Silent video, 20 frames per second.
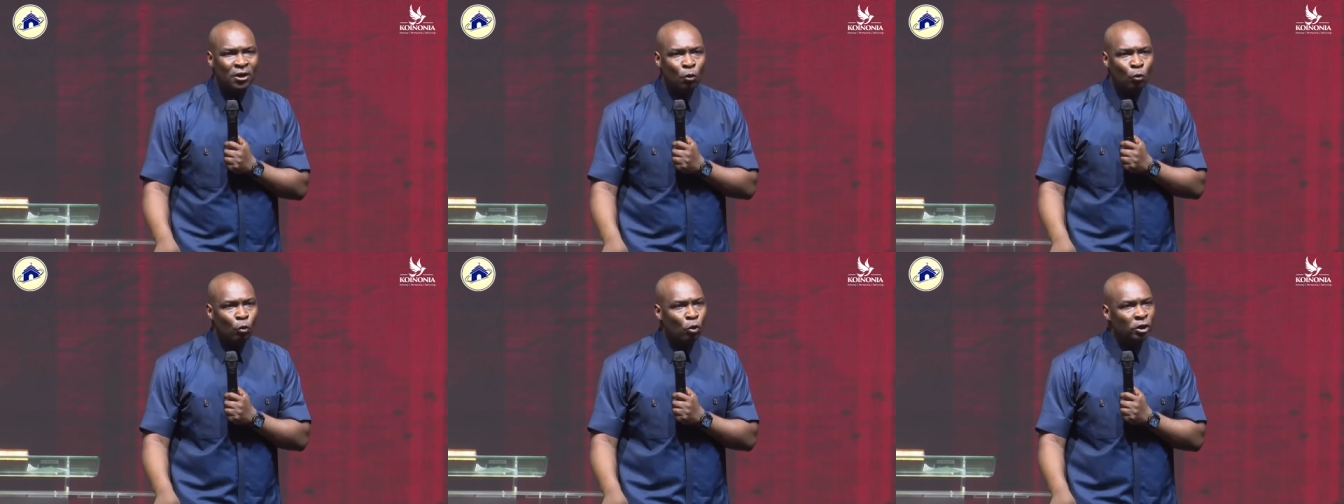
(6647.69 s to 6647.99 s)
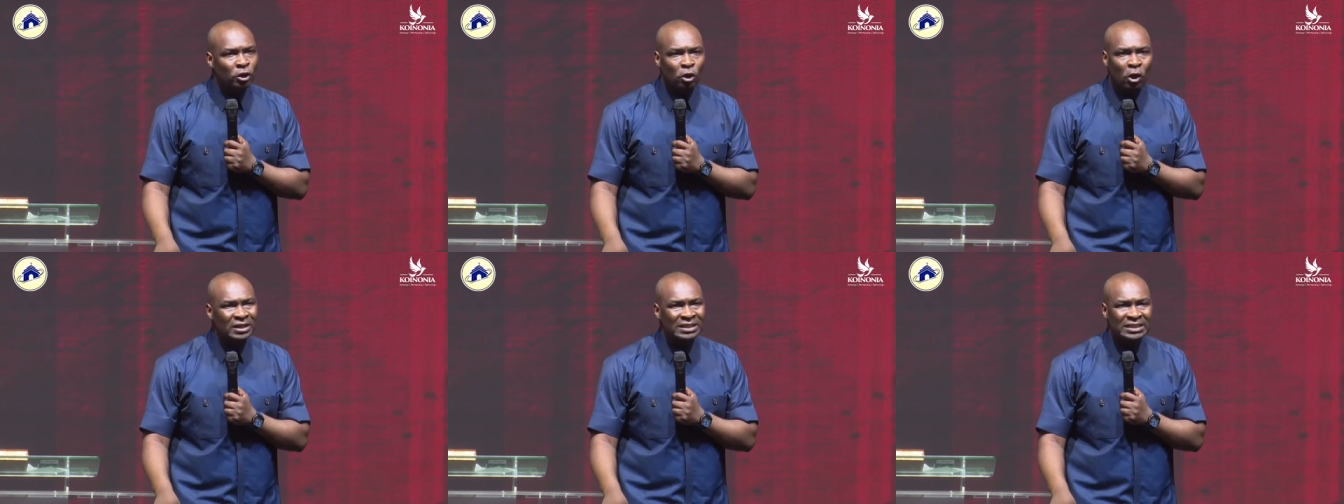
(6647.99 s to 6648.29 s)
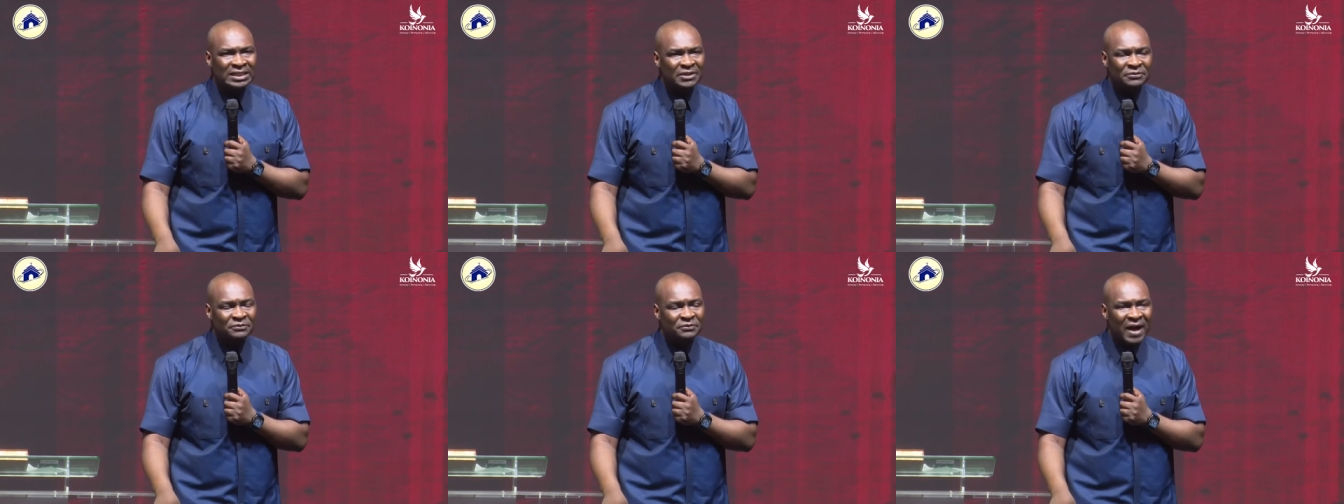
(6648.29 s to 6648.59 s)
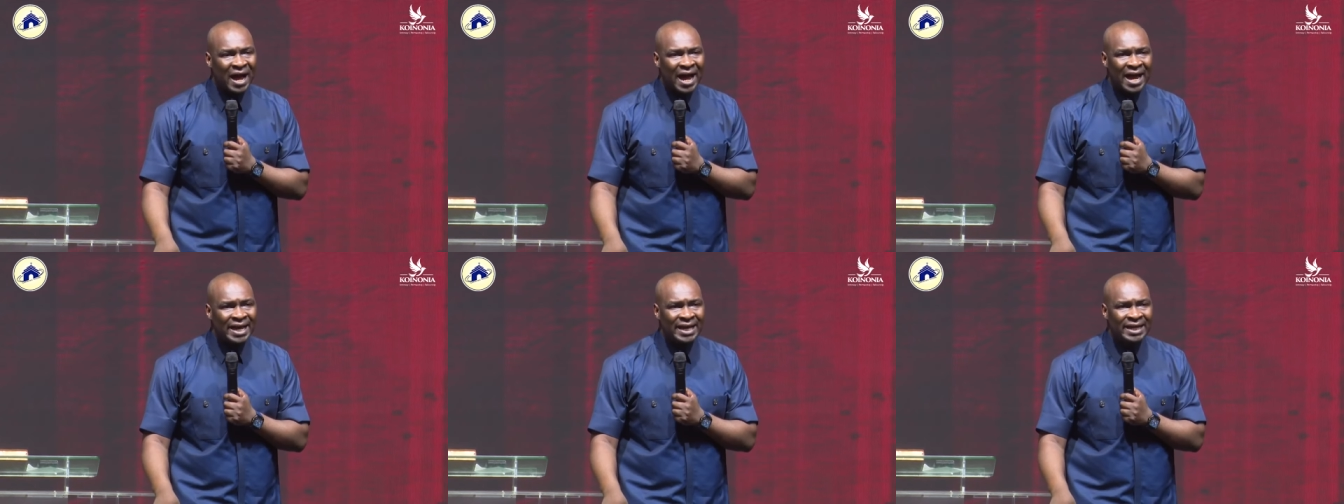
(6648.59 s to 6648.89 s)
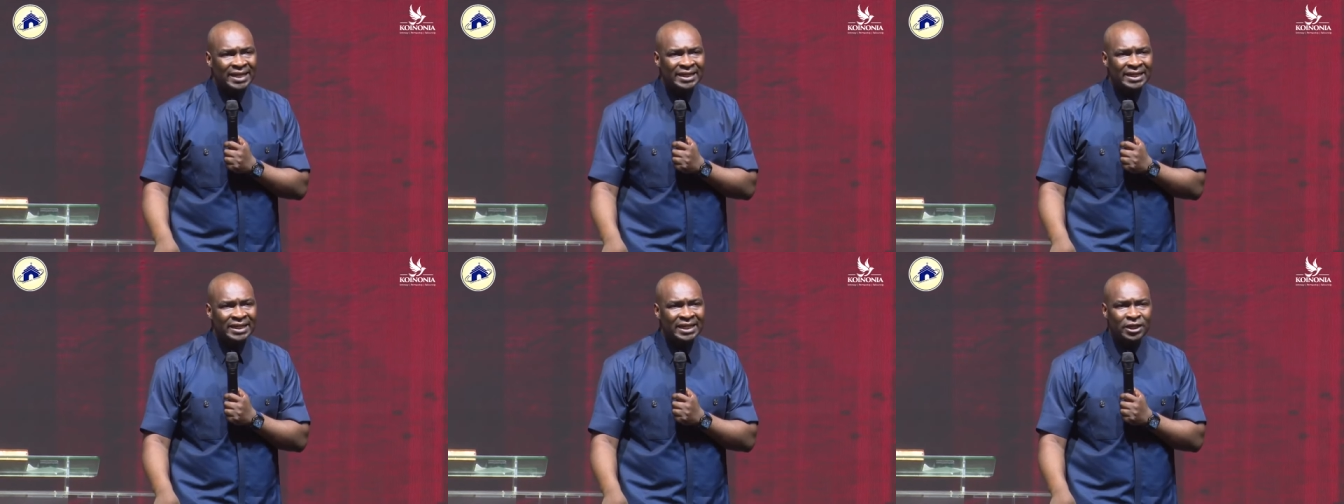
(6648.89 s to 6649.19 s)
Will not
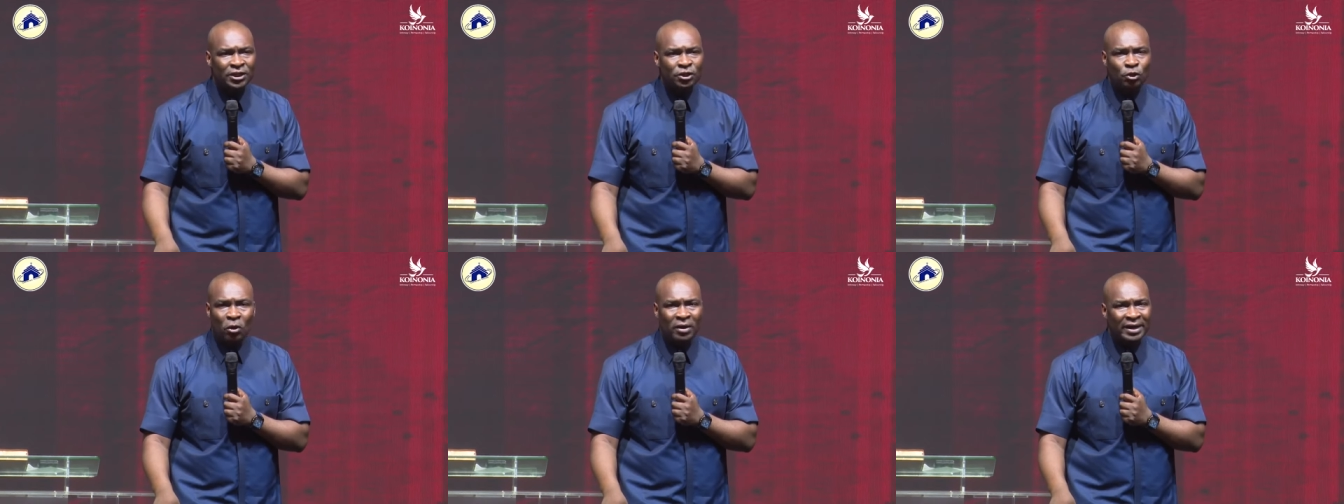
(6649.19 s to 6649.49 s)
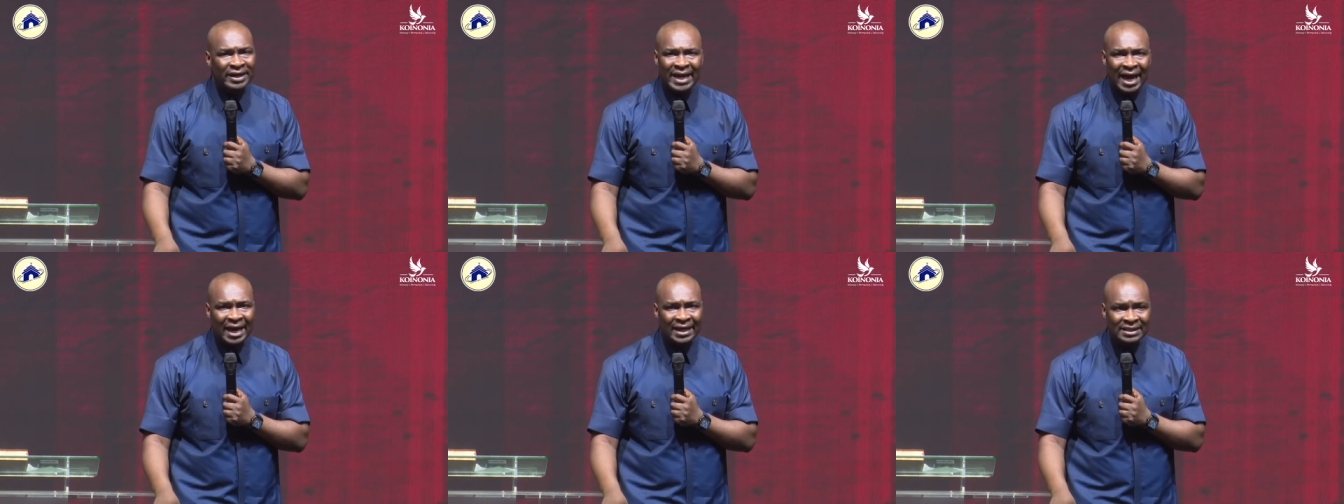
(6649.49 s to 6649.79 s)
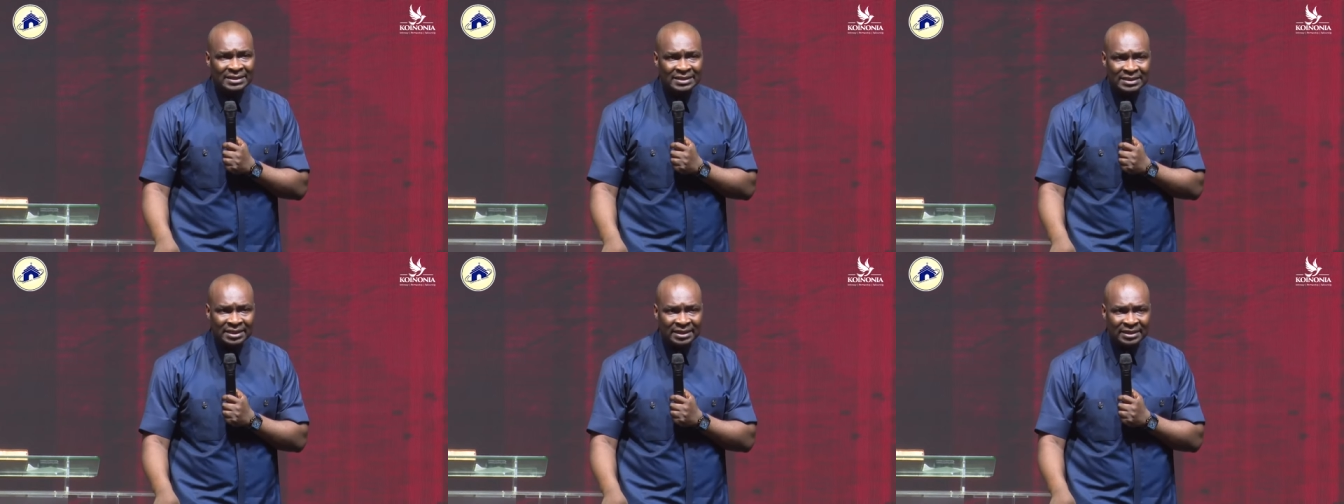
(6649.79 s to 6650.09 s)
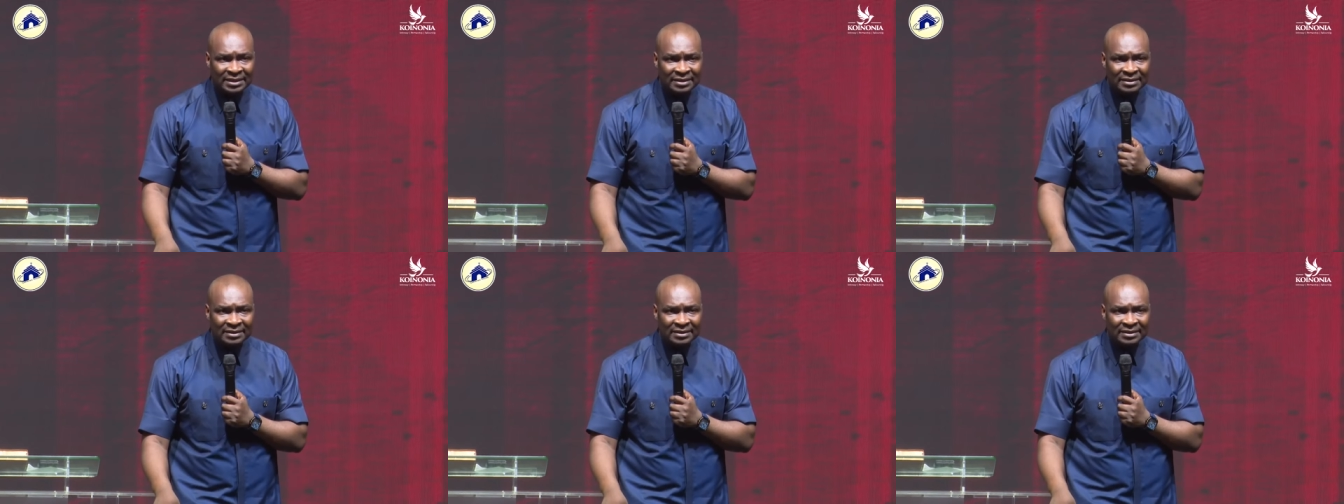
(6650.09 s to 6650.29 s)
define your reality.